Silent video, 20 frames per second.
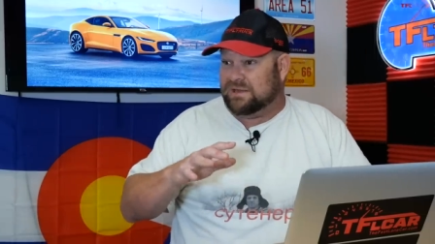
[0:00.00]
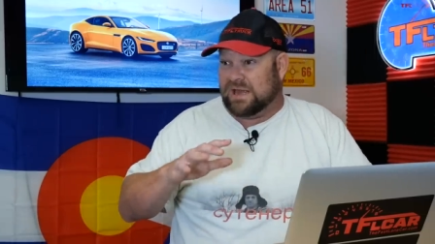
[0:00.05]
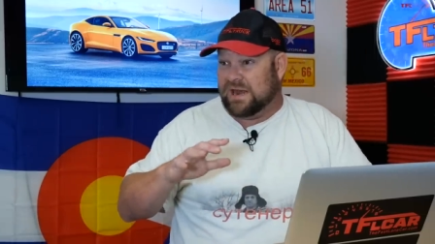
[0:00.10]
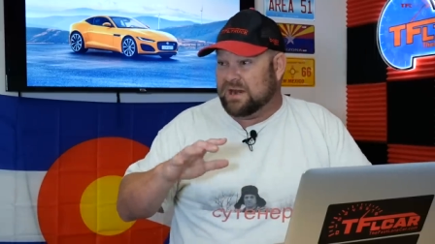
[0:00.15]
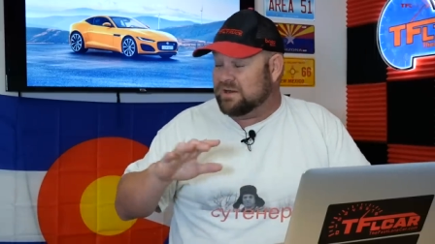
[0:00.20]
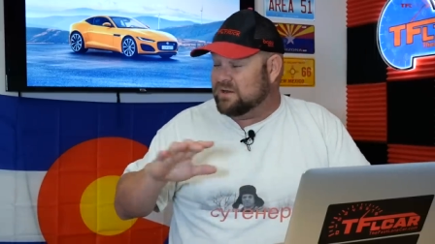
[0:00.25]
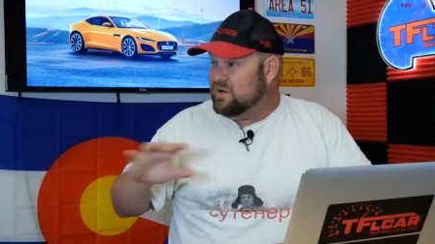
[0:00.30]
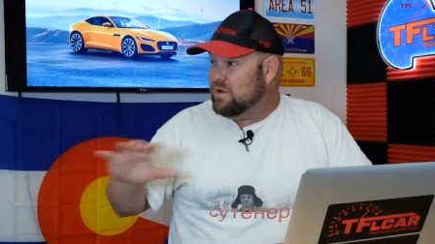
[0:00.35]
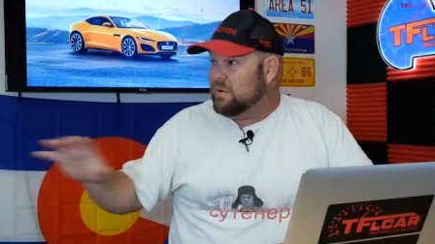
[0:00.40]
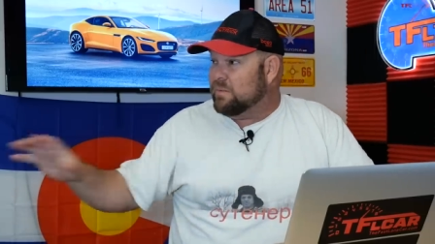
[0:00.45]
They,
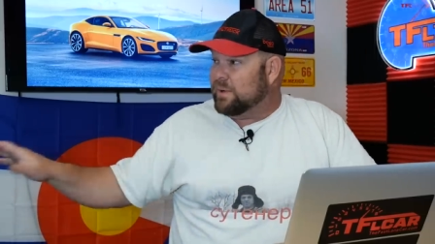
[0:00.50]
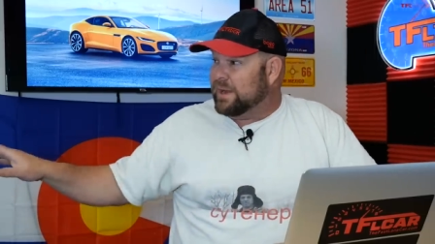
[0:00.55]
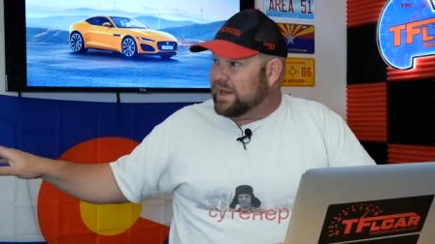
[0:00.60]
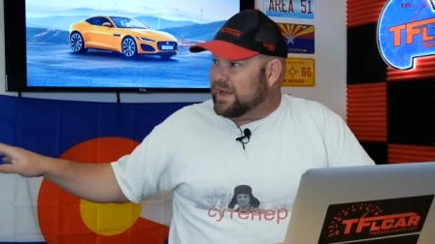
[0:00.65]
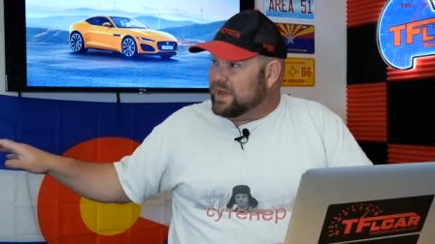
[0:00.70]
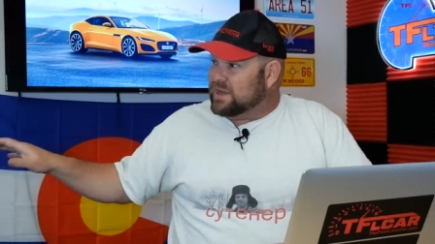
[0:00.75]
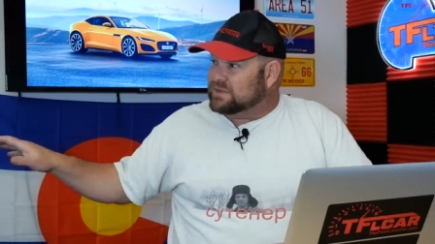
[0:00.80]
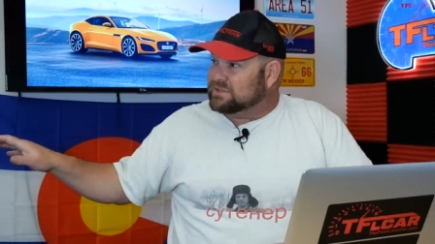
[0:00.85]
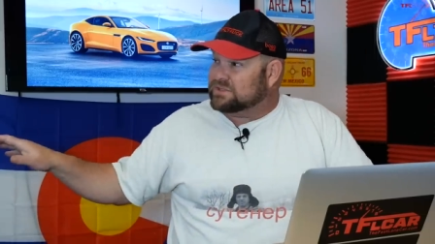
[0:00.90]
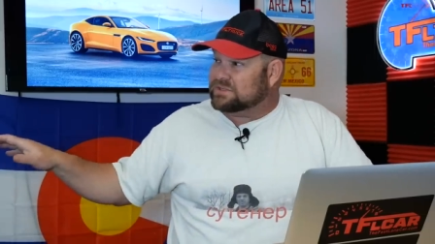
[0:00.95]
nobody
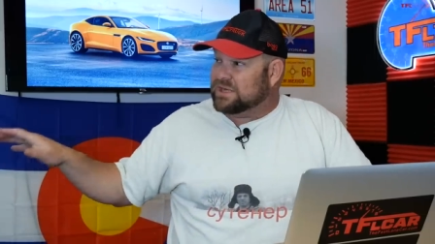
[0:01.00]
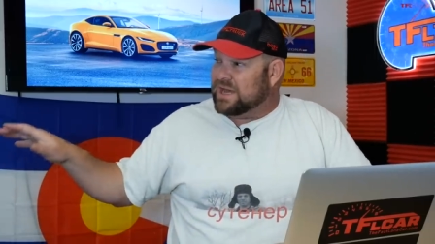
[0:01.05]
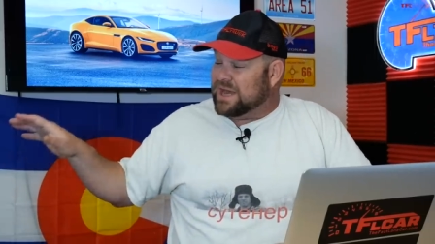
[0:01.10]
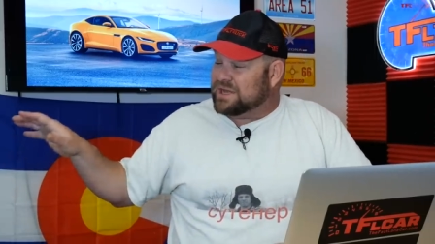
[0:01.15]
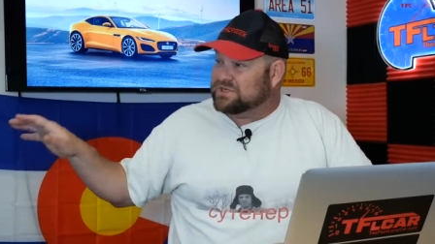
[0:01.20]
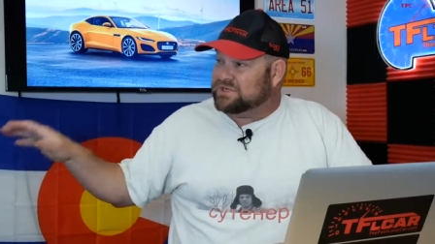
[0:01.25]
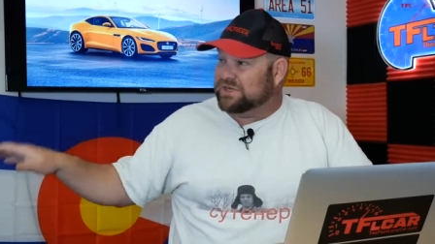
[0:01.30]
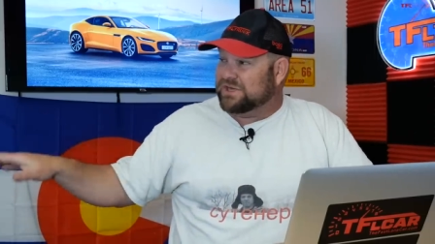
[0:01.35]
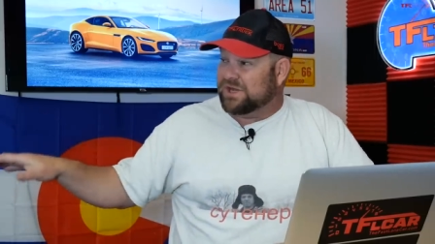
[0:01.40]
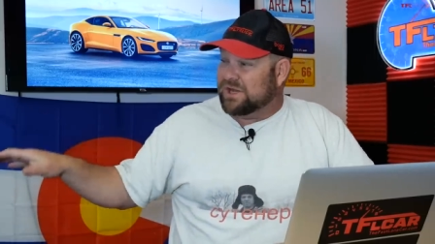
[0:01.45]
else at
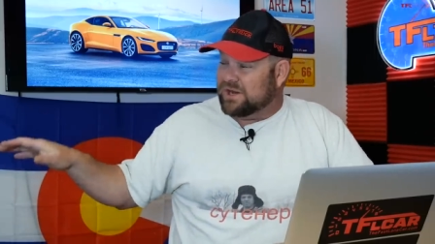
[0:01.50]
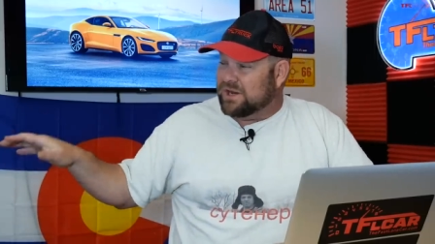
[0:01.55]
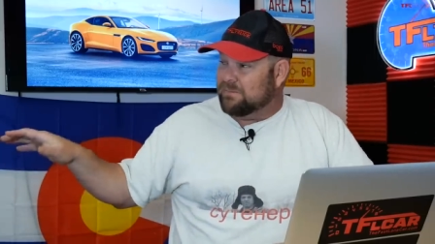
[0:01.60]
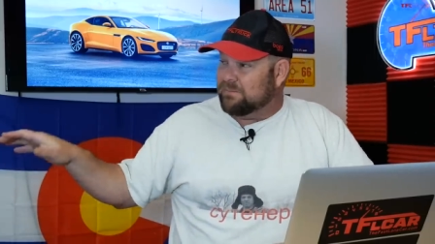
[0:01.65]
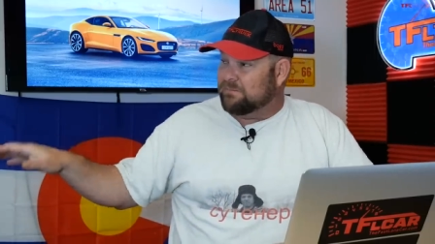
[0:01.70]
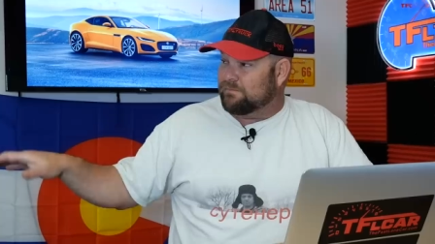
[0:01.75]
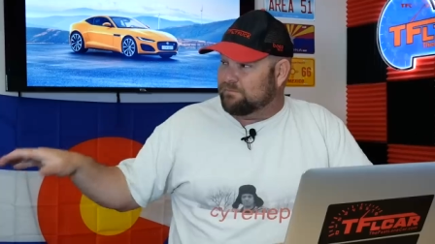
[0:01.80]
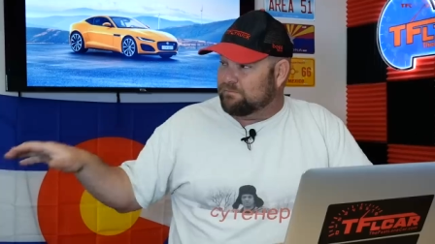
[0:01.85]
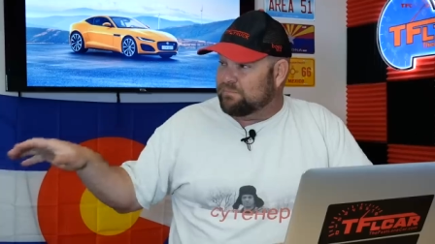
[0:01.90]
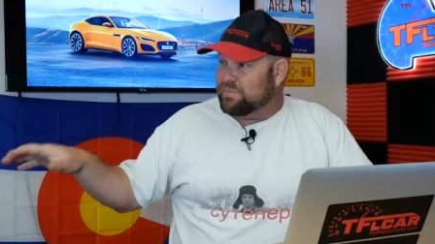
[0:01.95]

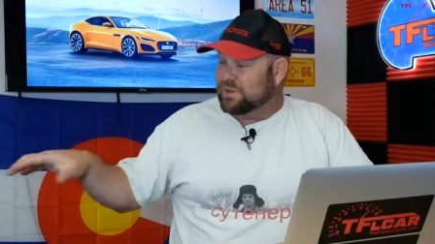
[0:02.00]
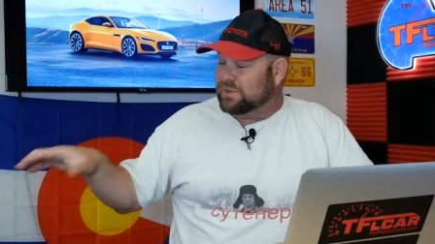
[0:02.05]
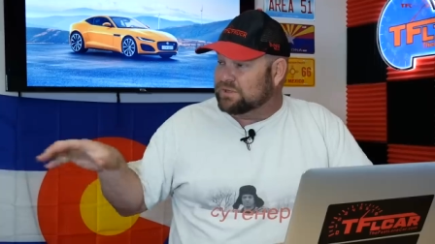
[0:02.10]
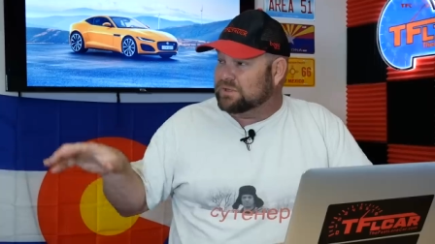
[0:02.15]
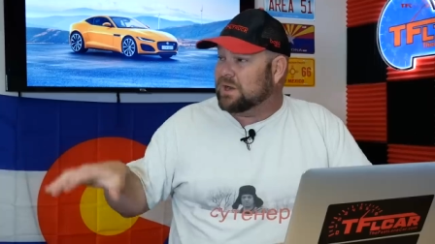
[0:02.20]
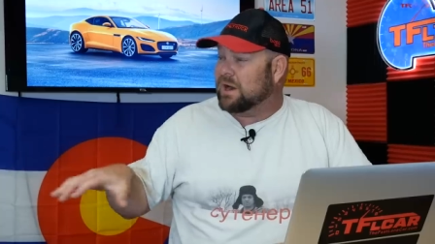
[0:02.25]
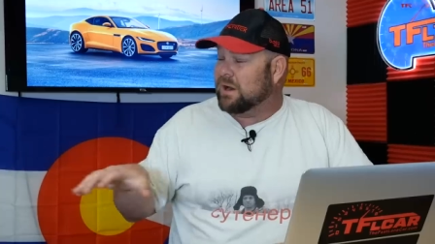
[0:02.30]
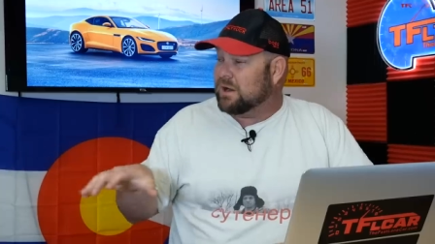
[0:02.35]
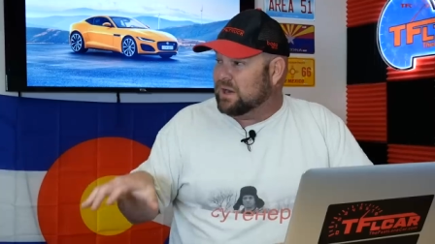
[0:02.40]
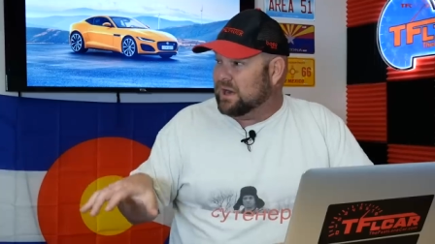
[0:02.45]
GM built a
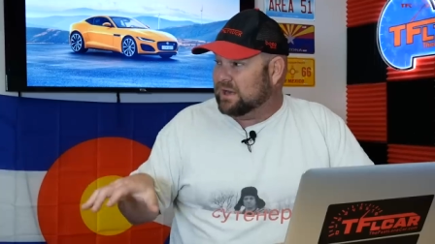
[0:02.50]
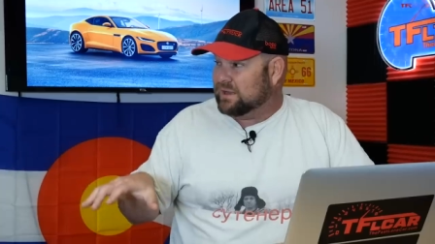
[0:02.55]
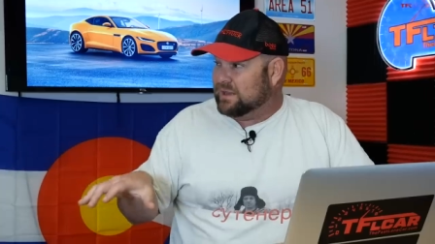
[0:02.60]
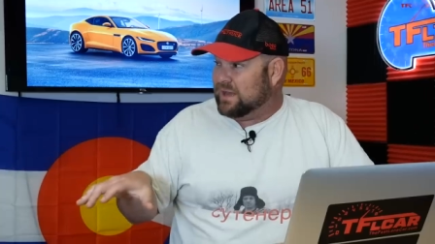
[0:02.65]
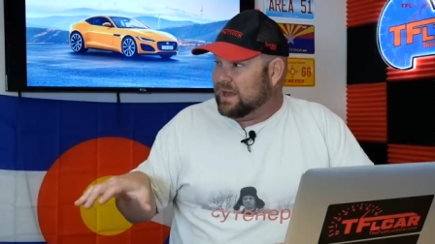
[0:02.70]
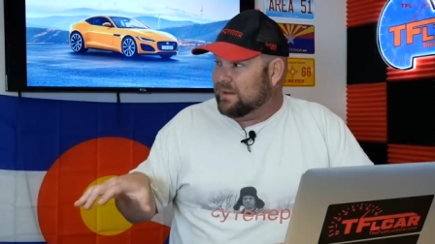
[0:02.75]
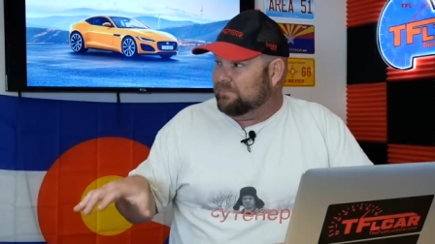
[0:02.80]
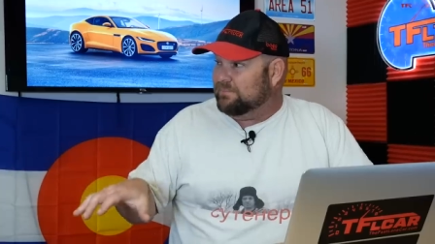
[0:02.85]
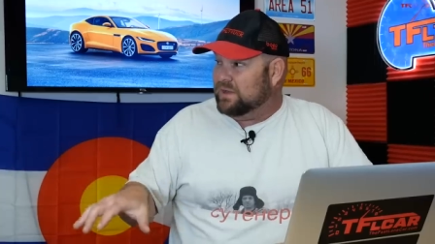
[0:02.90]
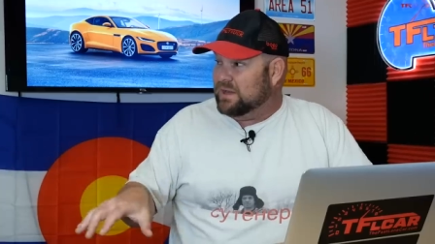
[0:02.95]
car like that.